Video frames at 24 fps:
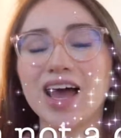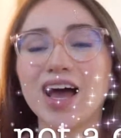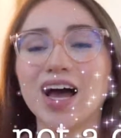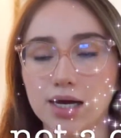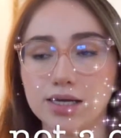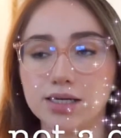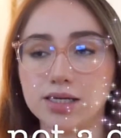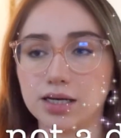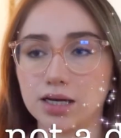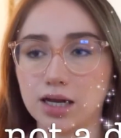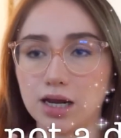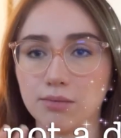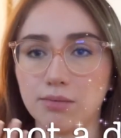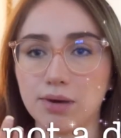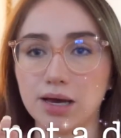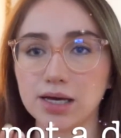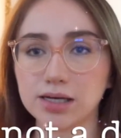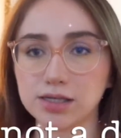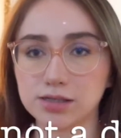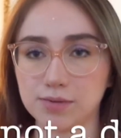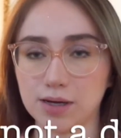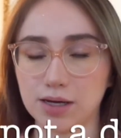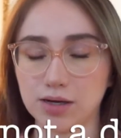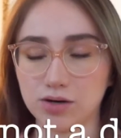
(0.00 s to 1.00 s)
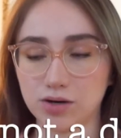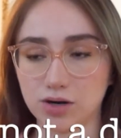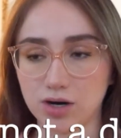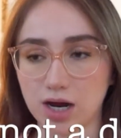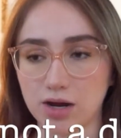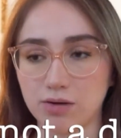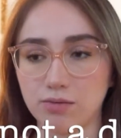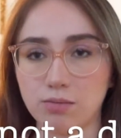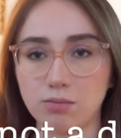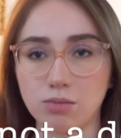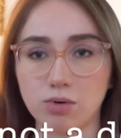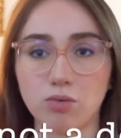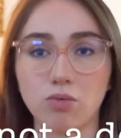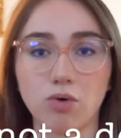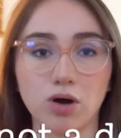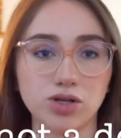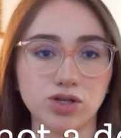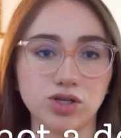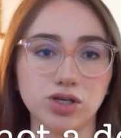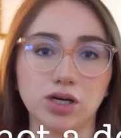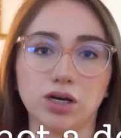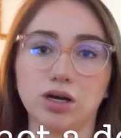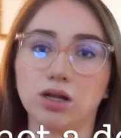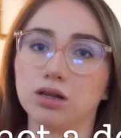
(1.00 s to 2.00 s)
I did get my expander. I remember
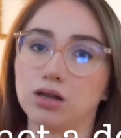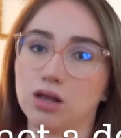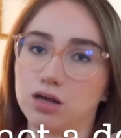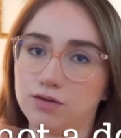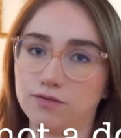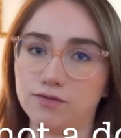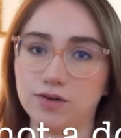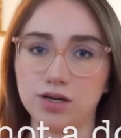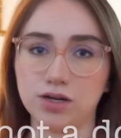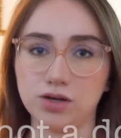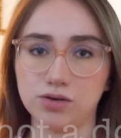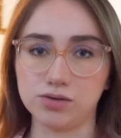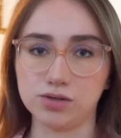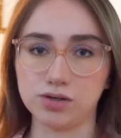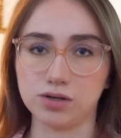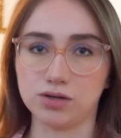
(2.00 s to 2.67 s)
watching a lot of videos on